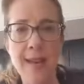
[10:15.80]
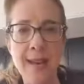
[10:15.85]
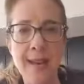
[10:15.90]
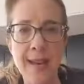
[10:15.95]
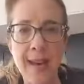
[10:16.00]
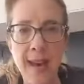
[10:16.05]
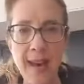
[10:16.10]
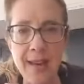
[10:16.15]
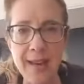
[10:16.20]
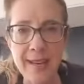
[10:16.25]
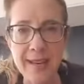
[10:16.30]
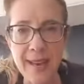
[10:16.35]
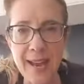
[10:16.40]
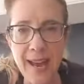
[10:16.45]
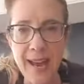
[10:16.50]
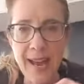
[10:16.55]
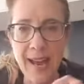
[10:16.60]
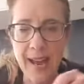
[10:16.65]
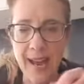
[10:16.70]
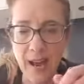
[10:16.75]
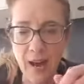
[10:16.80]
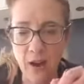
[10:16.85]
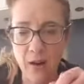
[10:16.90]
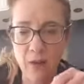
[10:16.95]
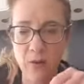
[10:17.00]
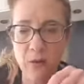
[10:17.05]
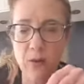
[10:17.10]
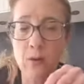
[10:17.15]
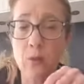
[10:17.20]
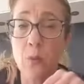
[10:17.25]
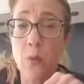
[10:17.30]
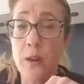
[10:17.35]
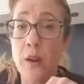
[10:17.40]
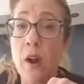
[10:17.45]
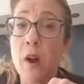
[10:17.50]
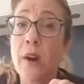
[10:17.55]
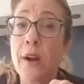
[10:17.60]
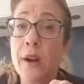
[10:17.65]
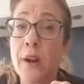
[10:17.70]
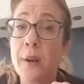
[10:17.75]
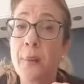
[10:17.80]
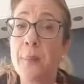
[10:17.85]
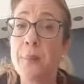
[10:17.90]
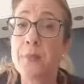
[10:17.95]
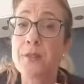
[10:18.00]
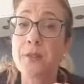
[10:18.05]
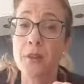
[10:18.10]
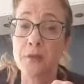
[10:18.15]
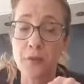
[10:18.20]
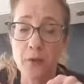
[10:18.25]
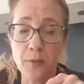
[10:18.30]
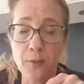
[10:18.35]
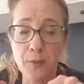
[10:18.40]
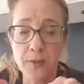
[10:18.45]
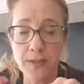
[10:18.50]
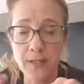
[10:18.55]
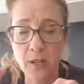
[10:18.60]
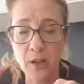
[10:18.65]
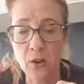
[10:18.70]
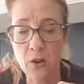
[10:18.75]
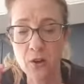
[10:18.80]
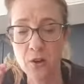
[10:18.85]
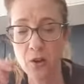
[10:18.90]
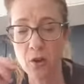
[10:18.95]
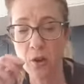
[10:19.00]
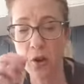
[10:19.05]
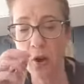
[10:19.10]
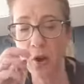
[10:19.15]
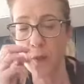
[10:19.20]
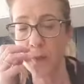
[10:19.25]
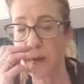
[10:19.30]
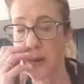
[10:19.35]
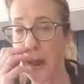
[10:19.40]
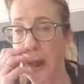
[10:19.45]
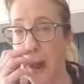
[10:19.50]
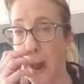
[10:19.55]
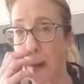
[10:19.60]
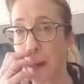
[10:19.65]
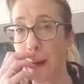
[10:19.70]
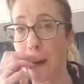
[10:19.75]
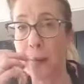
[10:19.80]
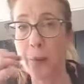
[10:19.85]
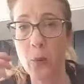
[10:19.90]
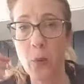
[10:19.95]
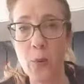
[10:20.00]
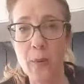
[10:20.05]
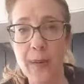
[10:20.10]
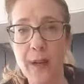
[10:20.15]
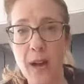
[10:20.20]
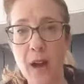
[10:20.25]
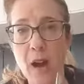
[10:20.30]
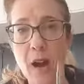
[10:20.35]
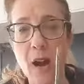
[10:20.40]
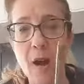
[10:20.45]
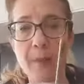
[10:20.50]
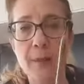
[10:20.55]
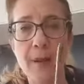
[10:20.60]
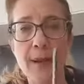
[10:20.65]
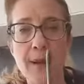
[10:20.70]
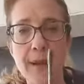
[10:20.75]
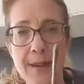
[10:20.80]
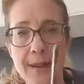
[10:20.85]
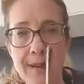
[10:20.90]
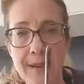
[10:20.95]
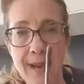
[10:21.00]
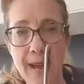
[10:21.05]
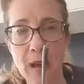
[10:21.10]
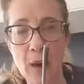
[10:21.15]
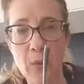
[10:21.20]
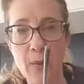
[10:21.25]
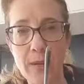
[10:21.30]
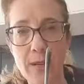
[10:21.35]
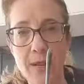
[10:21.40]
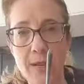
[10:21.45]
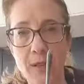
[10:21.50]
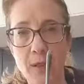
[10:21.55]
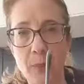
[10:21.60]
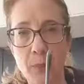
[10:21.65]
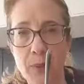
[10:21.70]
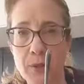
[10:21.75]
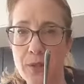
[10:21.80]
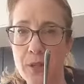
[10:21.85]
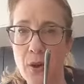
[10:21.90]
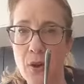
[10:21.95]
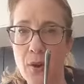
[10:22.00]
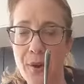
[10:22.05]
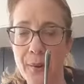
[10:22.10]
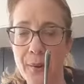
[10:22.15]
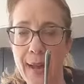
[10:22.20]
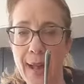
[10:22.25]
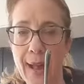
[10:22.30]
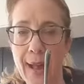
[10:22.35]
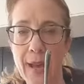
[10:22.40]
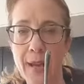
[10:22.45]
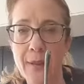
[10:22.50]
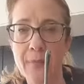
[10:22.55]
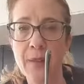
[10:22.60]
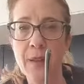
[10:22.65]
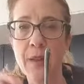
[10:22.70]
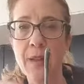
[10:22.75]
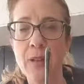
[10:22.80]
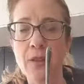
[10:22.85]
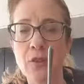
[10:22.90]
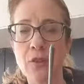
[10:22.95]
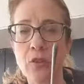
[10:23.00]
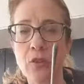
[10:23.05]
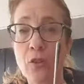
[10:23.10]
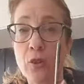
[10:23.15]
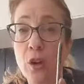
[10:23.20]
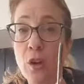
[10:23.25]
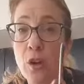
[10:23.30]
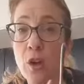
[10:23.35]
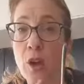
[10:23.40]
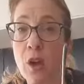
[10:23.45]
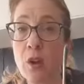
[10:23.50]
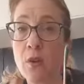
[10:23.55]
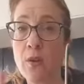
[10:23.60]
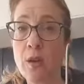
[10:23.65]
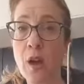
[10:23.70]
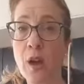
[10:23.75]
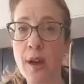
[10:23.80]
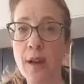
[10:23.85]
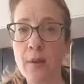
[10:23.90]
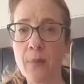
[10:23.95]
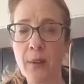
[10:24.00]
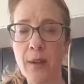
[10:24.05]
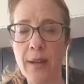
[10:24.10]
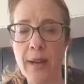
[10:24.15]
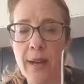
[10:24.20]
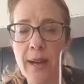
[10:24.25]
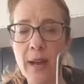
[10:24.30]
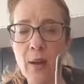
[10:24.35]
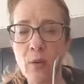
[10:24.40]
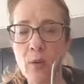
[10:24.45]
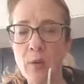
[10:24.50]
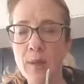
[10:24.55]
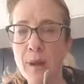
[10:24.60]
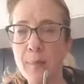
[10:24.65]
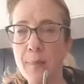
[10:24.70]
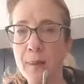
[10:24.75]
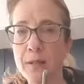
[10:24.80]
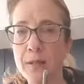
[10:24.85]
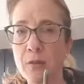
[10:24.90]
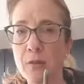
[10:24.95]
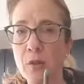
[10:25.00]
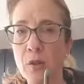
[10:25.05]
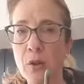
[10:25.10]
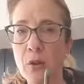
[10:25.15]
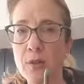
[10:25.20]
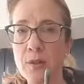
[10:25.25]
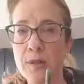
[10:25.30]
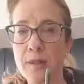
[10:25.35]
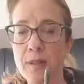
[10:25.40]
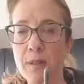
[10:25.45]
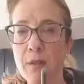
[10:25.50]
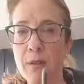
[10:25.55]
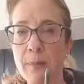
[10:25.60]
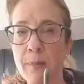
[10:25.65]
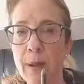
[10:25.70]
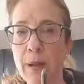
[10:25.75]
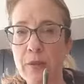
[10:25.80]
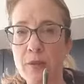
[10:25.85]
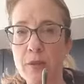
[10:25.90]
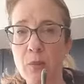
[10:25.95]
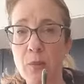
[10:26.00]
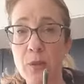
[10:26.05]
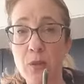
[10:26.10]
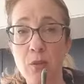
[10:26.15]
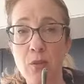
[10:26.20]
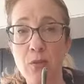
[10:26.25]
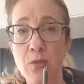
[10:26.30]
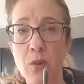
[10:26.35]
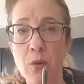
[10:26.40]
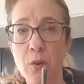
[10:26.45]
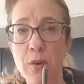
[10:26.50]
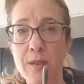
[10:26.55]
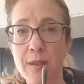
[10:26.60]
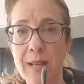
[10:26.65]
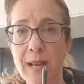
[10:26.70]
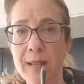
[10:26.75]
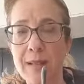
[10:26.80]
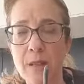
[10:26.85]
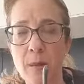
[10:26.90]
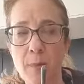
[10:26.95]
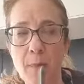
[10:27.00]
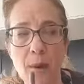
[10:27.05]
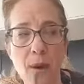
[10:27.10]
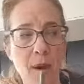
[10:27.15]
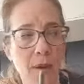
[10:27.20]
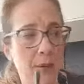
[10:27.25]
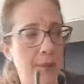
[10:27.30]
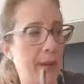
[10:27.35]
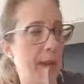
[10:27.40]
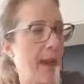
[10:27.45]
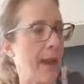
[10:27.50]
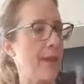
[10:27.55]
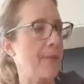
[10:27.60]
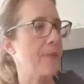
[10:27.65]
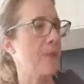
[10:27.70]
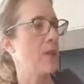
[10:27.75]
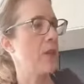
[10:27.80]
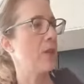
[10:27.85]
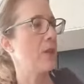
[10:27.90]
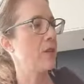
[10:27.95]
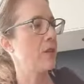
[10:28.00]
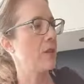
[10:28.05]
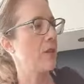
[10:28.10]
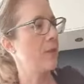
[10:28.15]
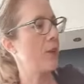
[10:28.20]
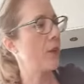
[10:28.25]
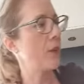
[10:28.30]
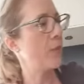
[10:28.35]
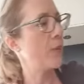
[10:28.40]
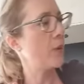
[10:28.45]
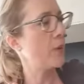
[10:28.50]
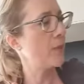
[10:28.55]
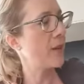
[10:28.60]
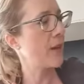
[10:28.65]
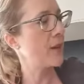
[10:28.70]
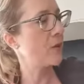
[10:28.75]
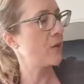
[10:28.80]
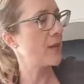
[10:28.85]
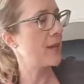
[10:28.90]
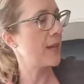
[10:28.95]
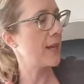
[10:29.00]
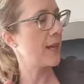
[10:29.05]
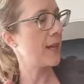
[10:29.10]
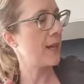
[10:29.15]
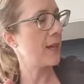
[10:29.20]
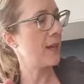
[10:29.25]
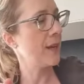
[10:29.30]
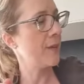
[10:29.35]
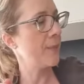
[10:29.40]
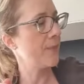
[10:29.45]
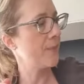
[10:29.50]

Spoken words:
And now we are going to, so if you're putting it on your hob now and warming it up, now we need to put it on, okay? Just on a low light, and we're going to let all that butter and golden syrup melt, and we do not want to let it burn, okay? So I'm going to put mine on here.